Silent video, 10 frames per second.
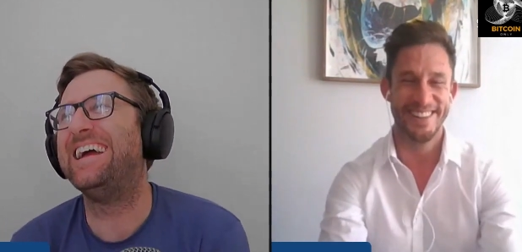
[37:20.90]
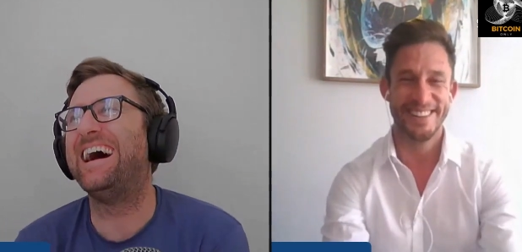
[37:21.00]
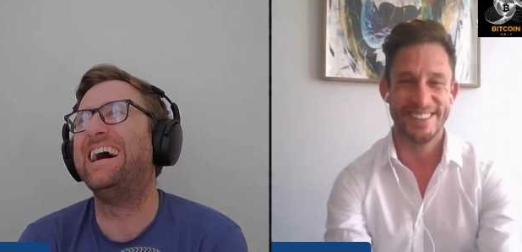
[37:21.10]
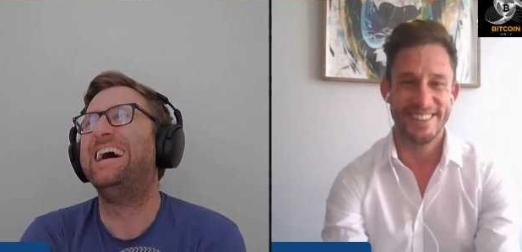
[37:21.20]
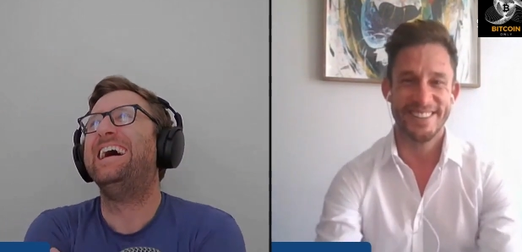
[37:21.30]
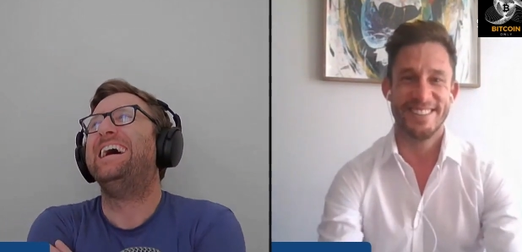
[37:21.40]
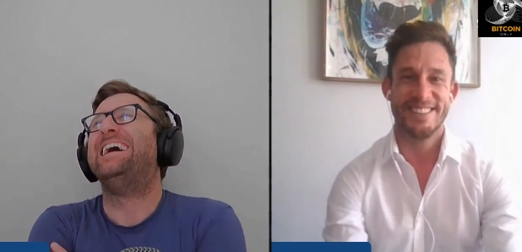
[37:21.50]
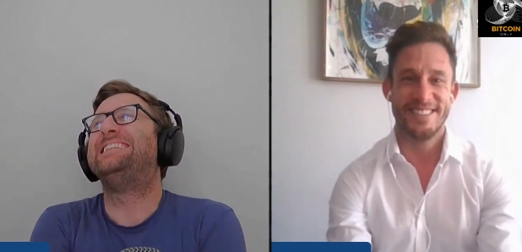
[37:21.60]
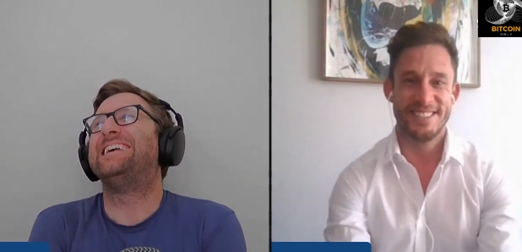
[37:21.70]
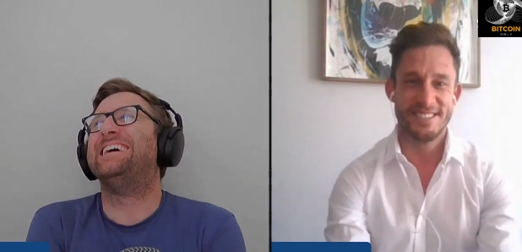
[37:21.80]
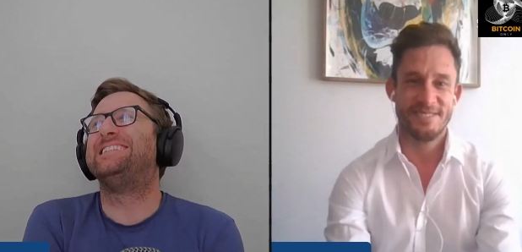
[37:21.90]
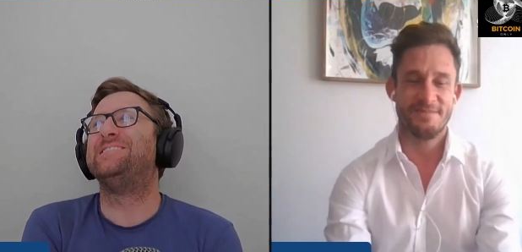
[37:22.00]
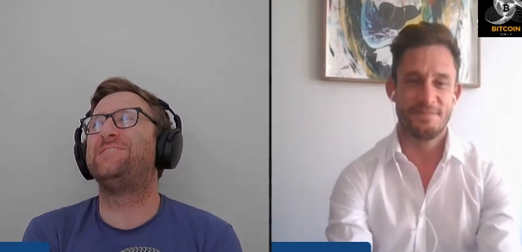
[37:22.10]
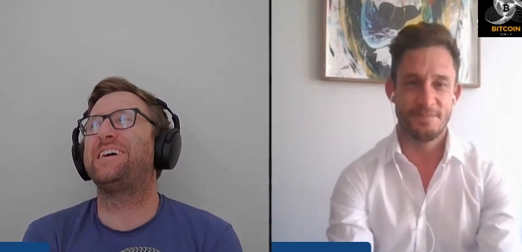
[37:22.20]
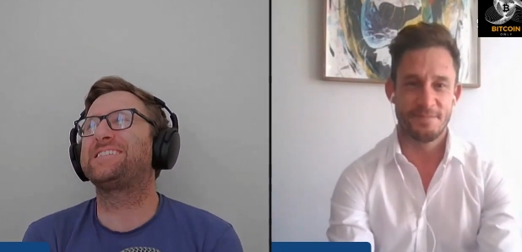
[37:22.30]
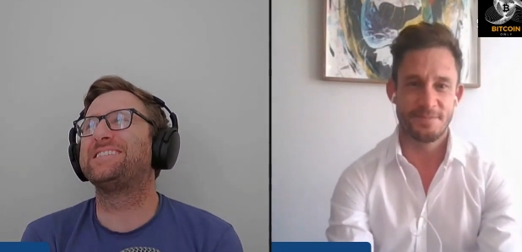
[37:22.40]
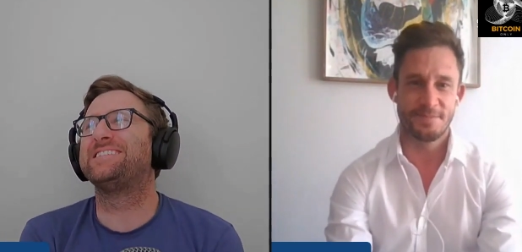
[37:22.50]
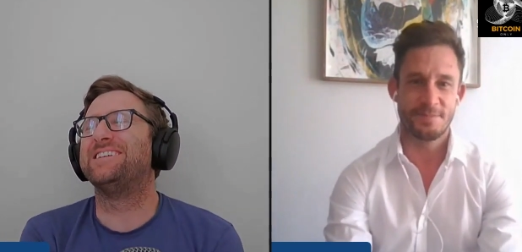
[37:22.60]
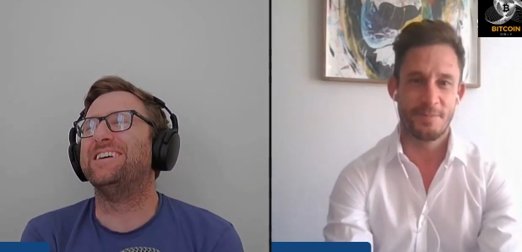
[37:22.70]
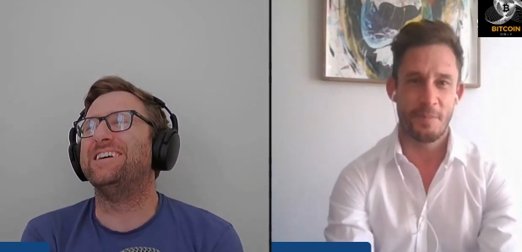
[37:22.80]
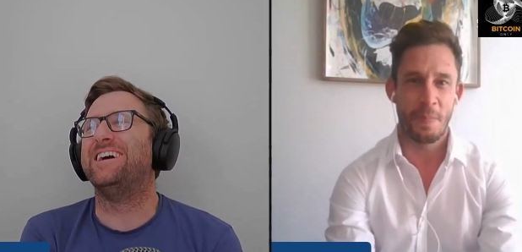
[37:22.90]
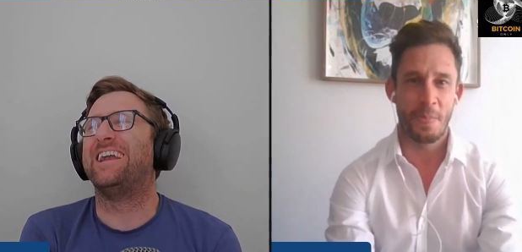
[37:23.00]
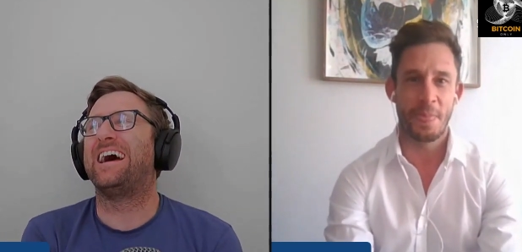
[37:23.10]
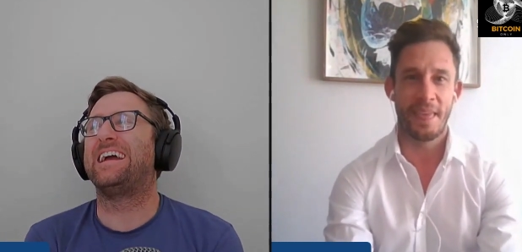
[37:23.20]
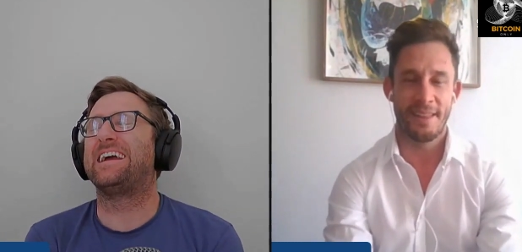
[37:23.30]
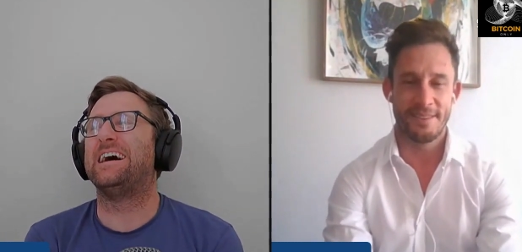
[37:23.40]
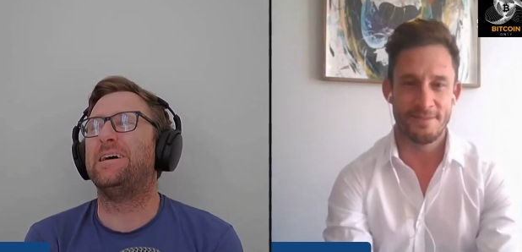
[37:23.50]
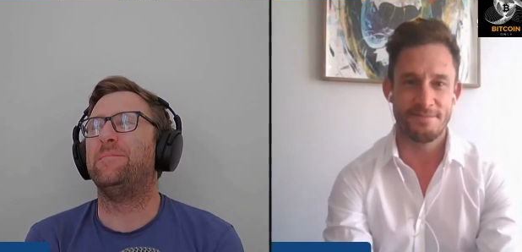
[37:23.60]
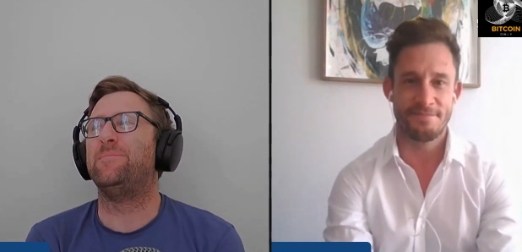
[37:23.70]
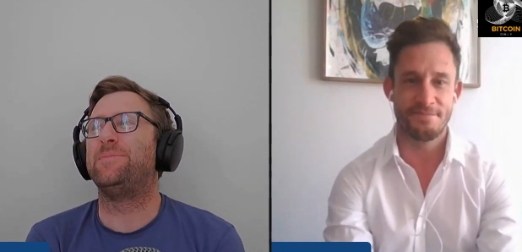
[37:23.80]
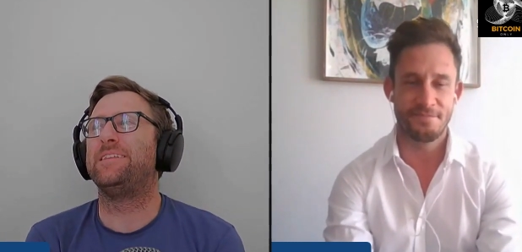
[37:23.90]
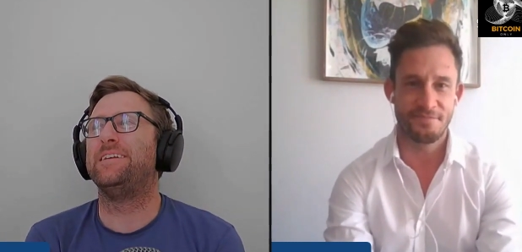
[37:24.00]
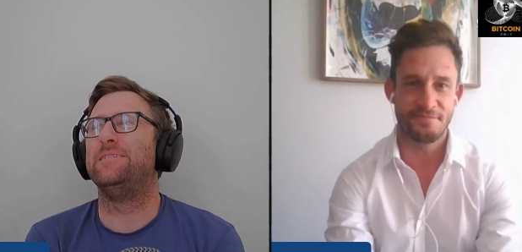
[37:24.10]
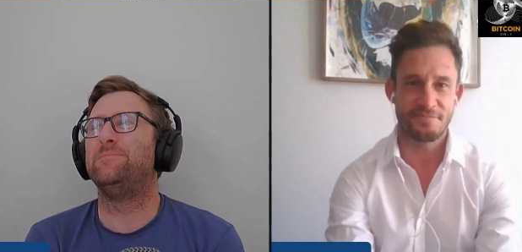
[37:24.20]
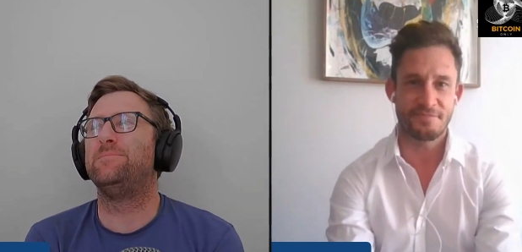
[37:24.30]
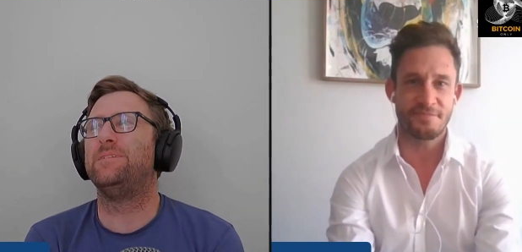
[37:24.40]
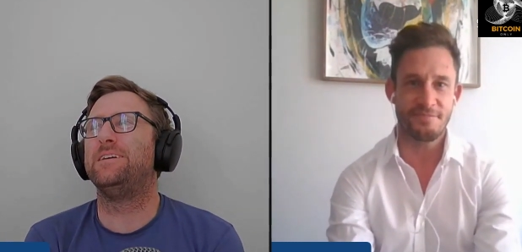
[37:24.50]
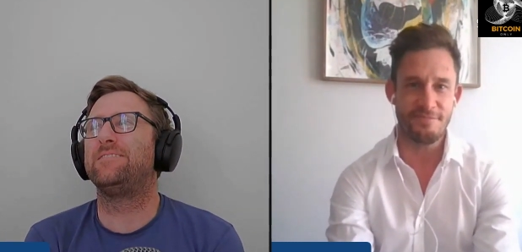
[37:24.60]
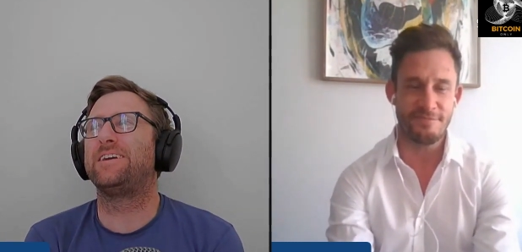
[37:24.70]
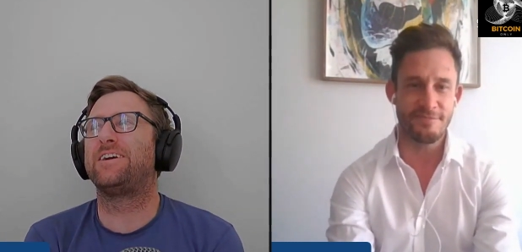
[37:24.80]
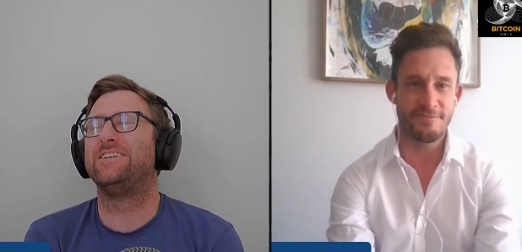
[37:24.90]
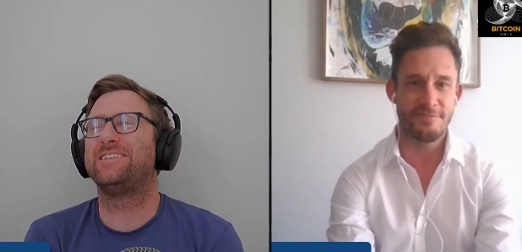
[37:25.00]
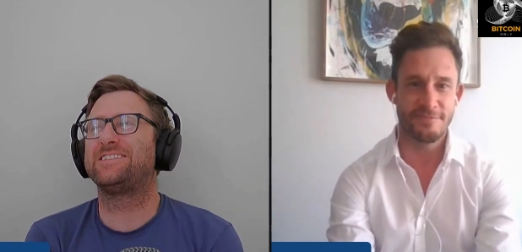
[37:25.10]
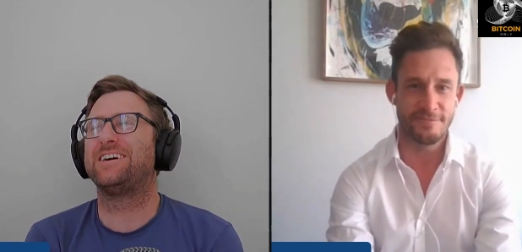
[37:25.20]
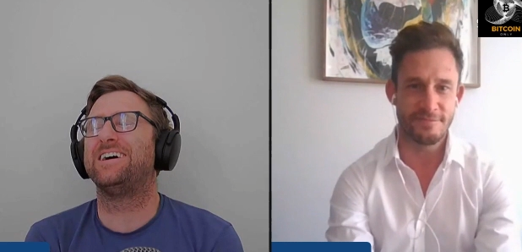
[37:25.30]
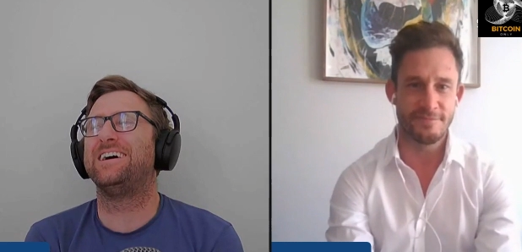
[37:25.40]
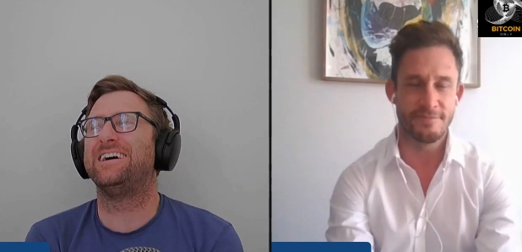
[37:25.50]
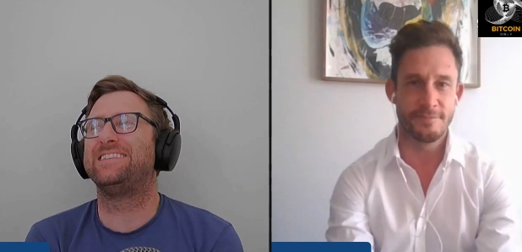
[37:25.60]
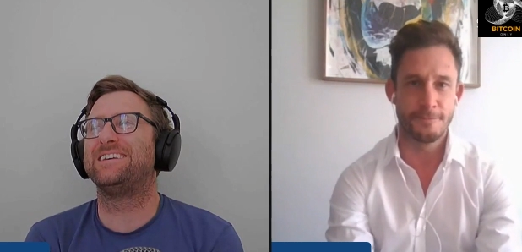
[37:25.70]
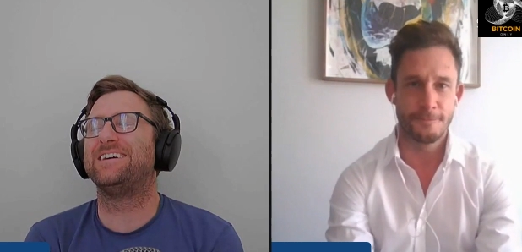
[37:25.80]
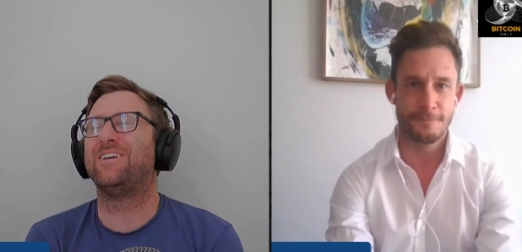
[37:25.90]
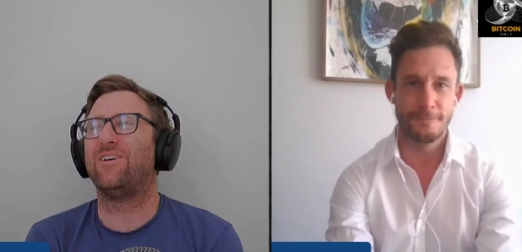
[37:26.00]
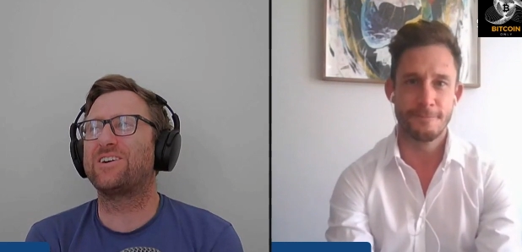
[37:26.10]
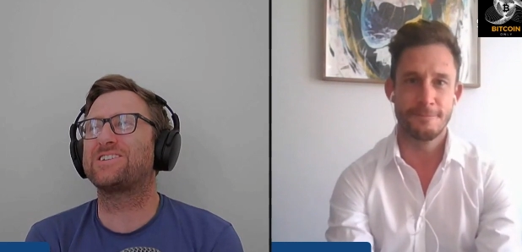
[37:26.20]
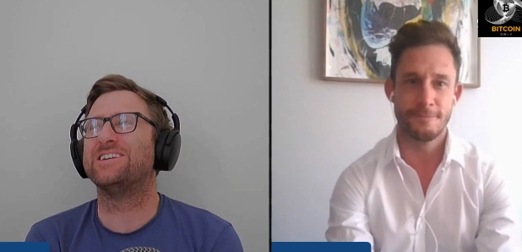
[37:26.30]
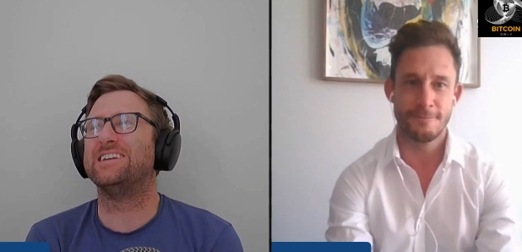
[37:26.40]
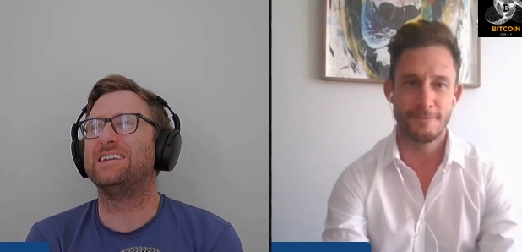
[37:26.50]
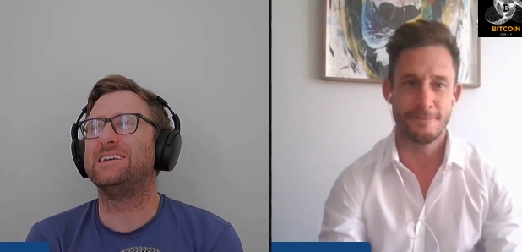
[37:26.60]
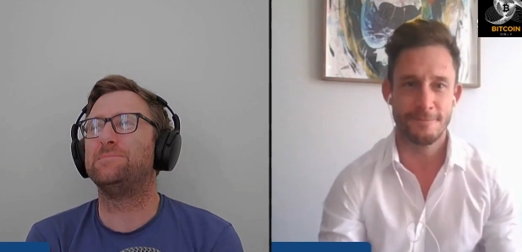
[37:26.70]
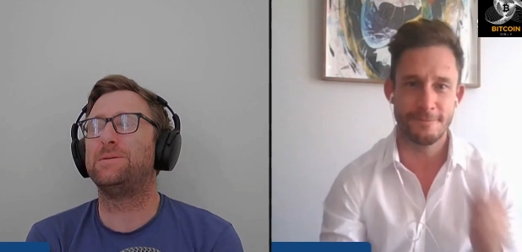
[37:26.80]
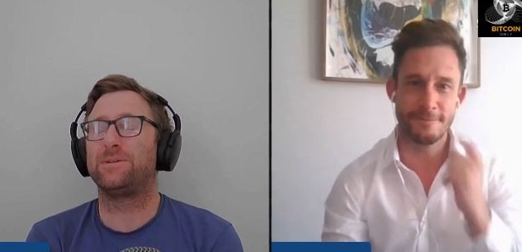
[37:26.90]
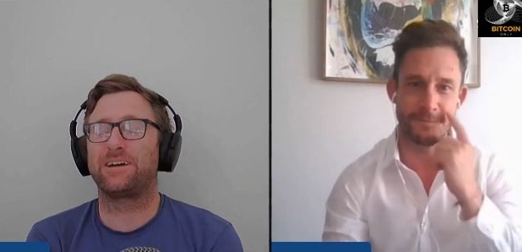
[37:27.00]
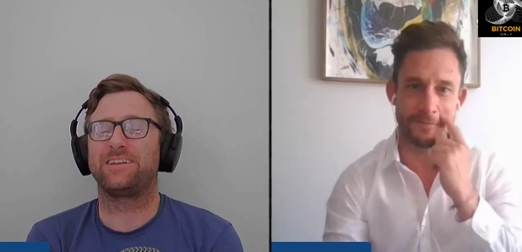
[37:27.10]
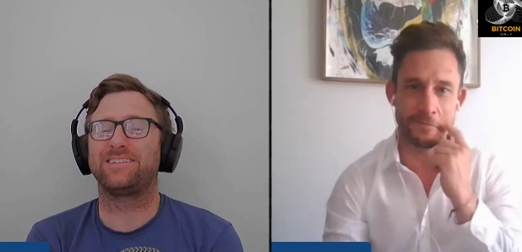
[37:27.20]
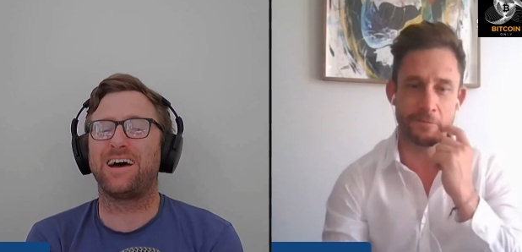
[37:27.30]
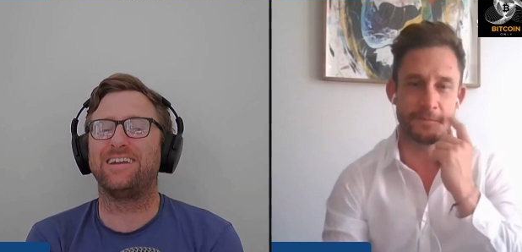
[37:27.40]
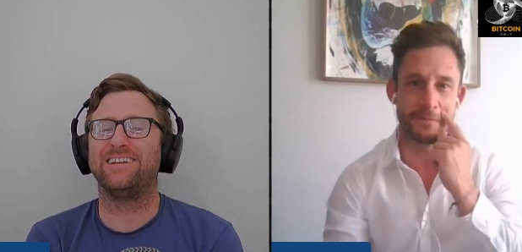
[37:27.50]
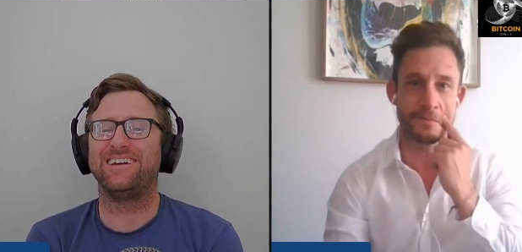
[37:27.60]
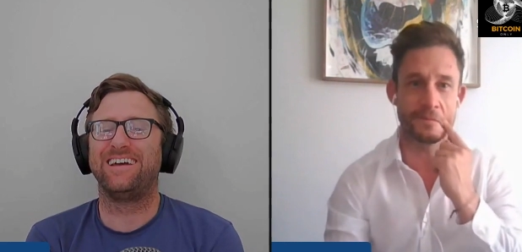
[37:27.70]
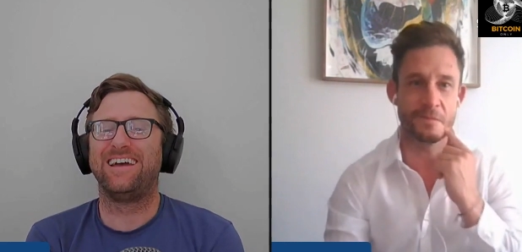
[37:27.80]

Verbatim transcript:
Speaker 1: yeah, It's it's infectious though. You know, like um, it, because it's a it's an auction. Your people get excited.